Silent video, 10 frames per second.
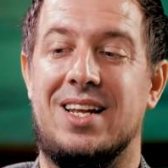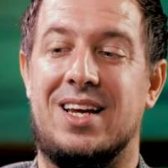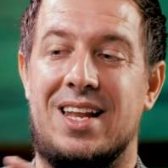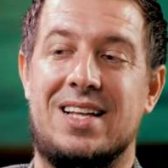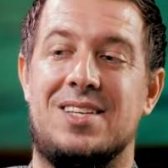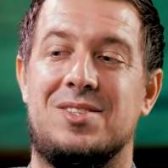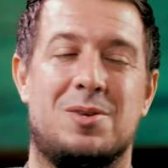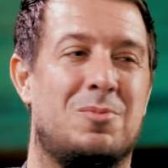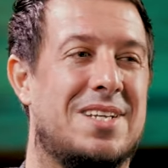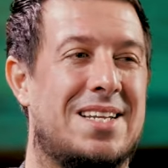and connect it to
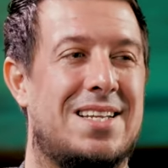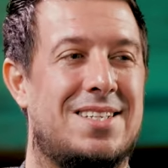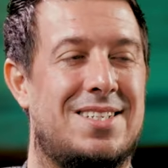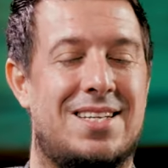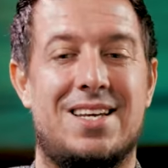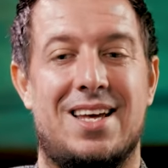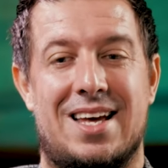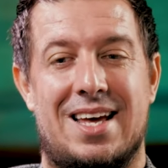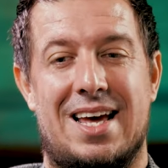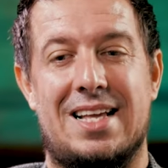someone's identity,
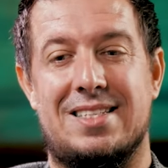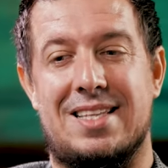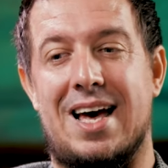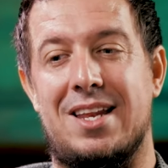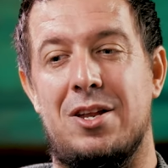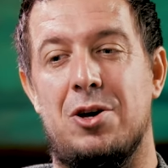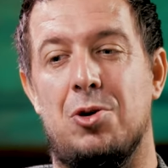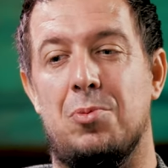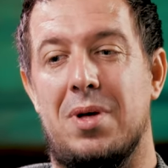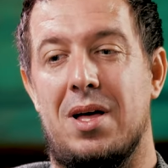it's that, you
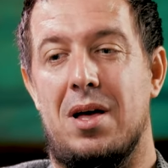know,